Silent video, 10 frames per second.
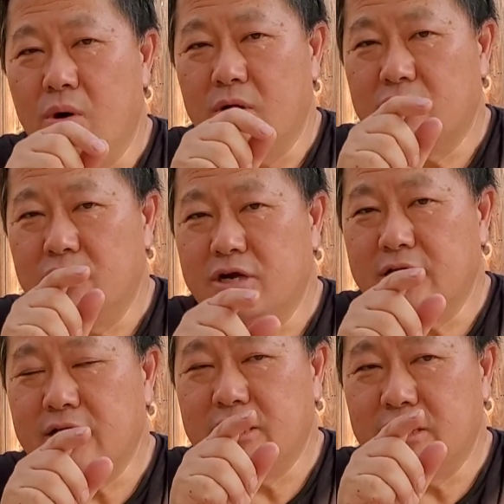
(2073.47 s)

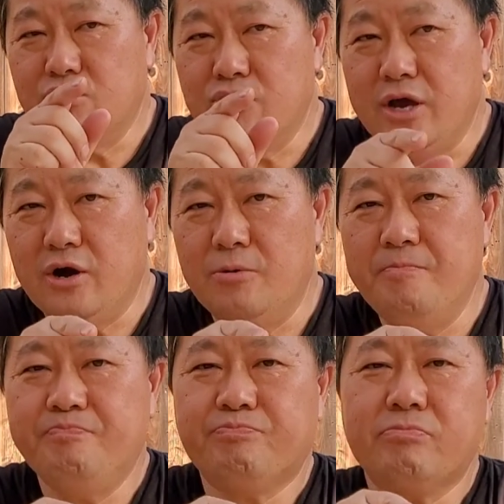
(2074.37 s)
cooking quail
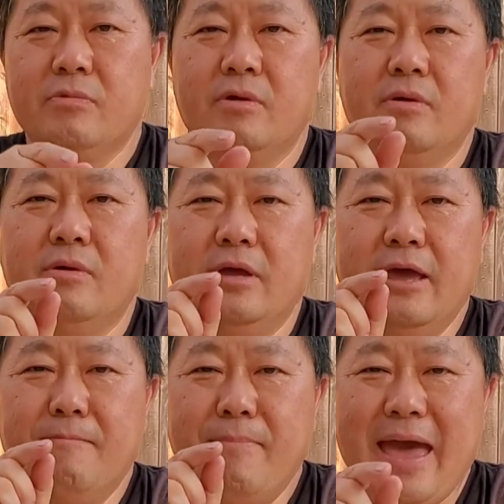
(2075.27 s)

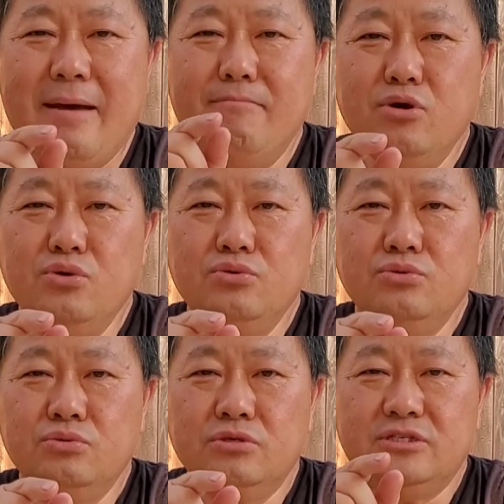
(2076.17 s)
in bamboo,
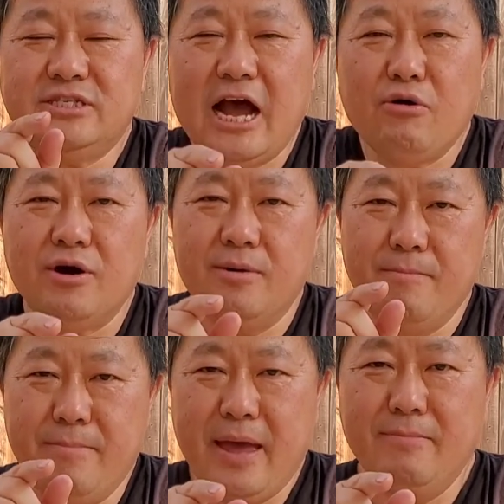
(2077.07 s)
sour
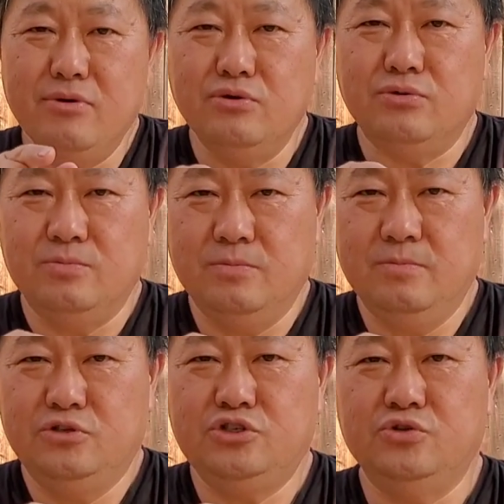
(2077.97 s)
bamboo
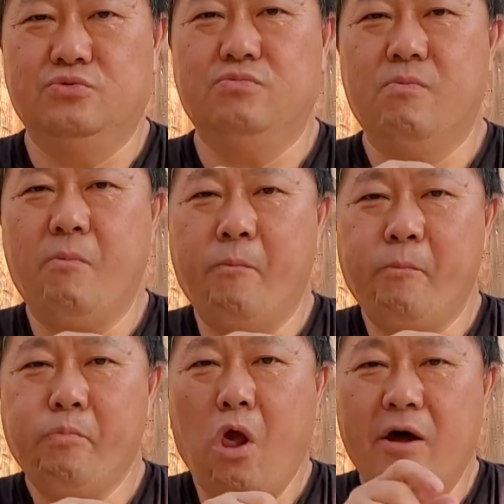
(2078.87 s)
shoot.
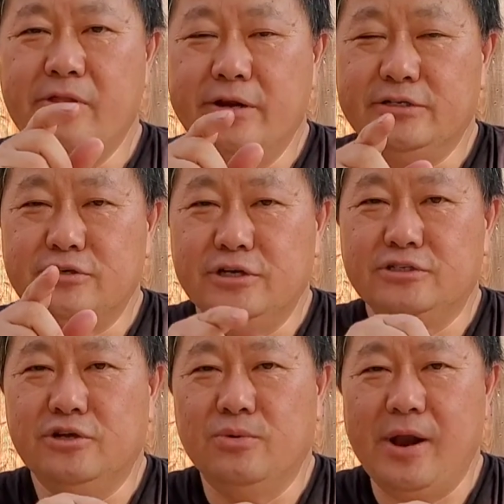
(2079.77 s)
Another
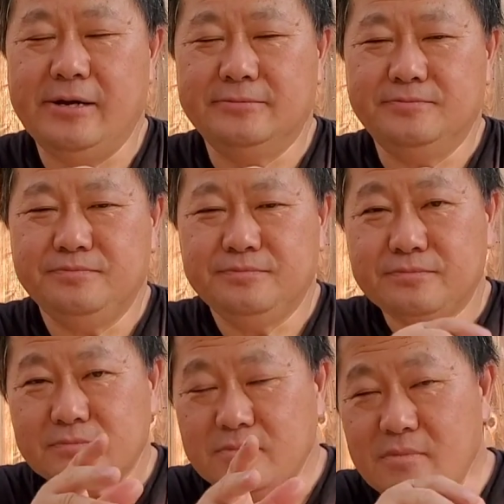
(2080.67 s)
traditional way.
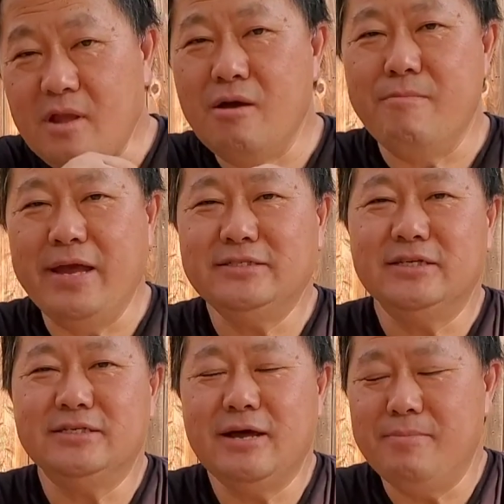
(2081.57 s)
Amazingly,
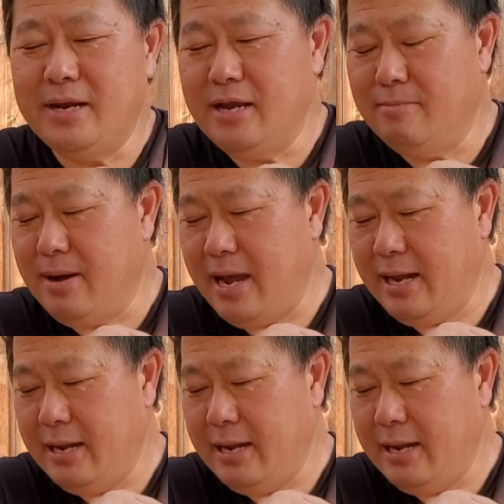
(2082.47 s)
is that many of my